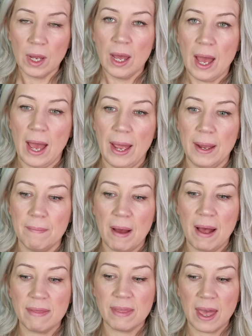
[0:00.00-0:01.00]

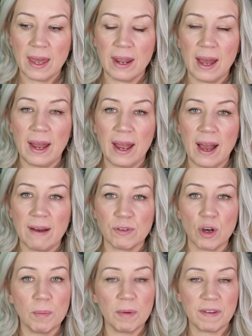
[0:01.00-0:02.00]
And then I have
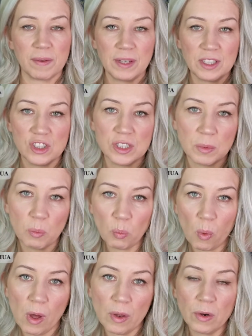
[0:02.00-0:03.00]
all my foundations in
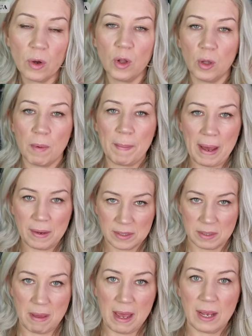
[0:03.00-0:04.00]
one, all my
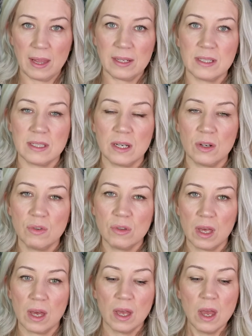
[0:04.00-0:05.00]
powders and my highlighters in
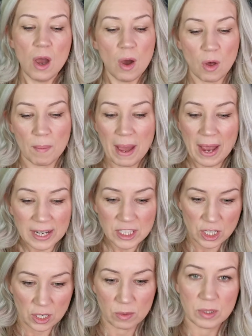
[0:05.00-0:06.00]
another, all my
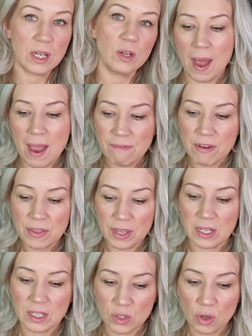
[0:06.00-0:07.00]
eyeshadows in another.
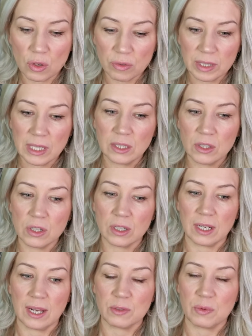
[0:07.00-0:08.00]
Everything is all really
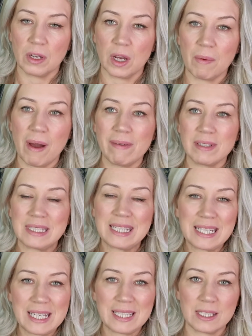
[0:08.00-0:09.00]
organised when I go out. It's
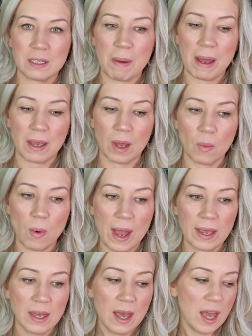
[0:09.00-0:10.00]
dead easy to pack it
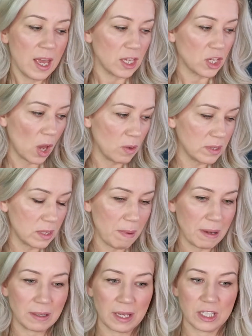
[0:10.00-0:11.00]
away. It goes in the
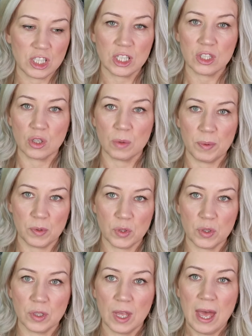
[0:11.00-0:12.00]
bag like a jigsaw
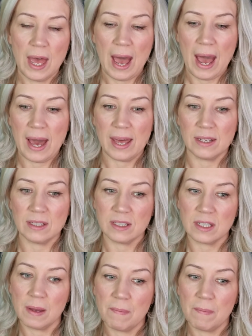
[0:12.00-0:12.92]
puzzle, and